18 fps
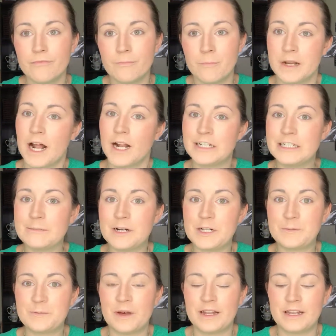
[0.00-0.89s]
But not too
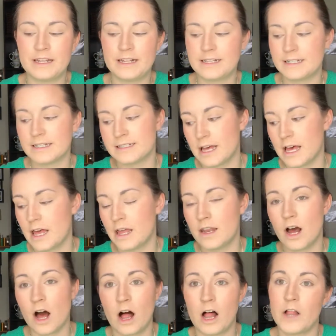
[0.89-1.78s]
much blending because
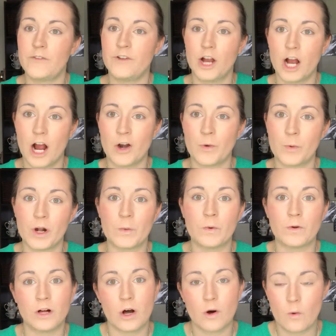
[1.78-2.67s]
then all of your hard
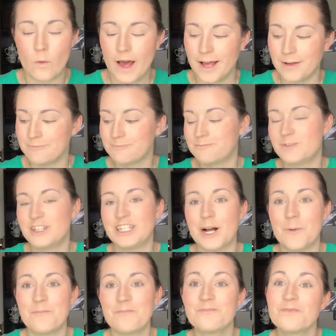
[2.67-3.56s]
work will go away.
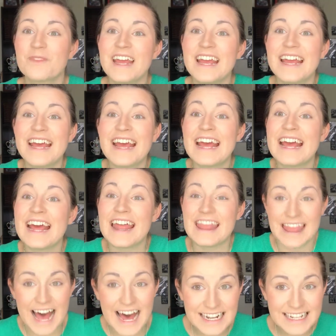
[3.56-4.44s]
So
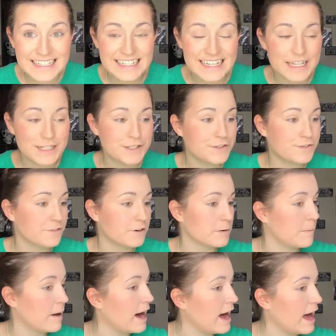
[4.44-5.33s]
that is it
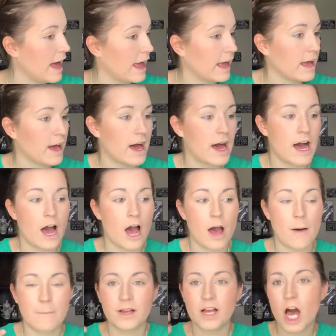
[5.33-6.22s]
for my
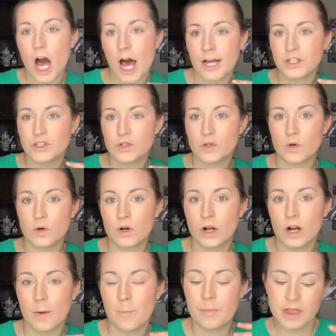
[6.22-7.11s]
um,
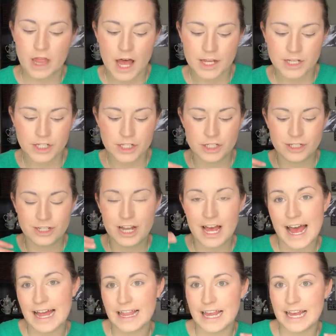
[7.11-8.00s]
contour, blush,
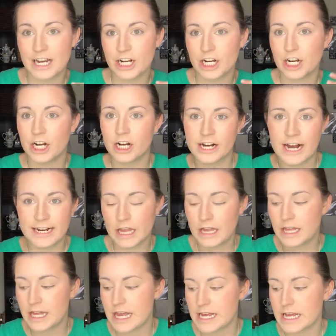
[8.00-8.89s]
highlighter kind
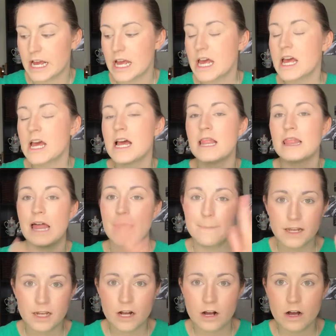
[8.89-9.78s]
of thing. Let
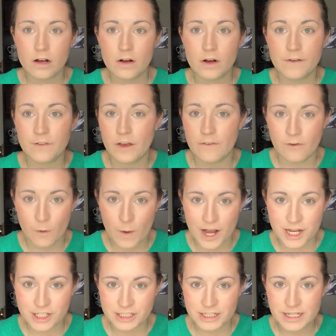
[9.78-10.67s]
me know if you have
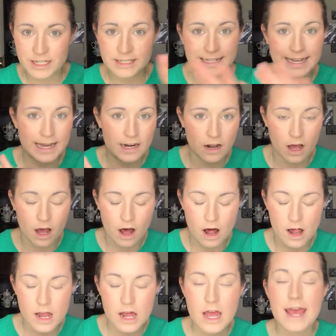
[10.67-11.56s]
questions at
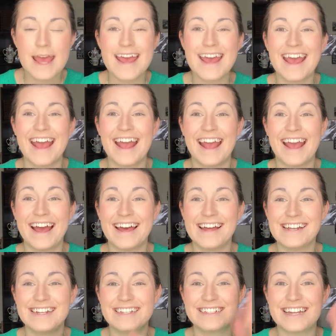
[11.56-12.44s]
all.
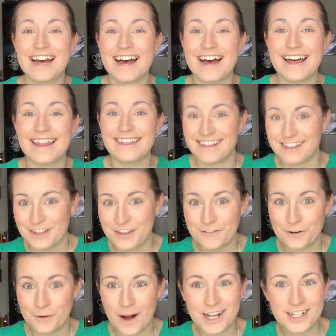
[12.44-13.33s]
And uh, thank
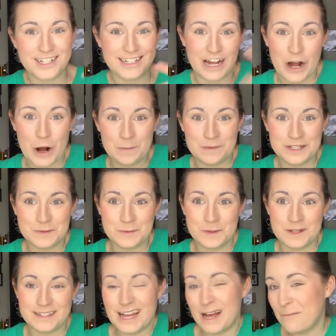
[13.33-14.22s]
you for watching. I hope this
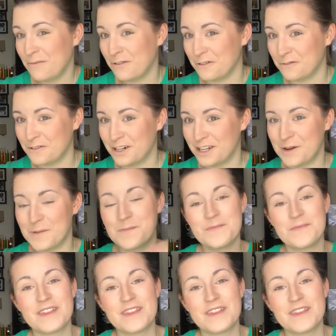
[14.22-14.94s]
was helpful for you.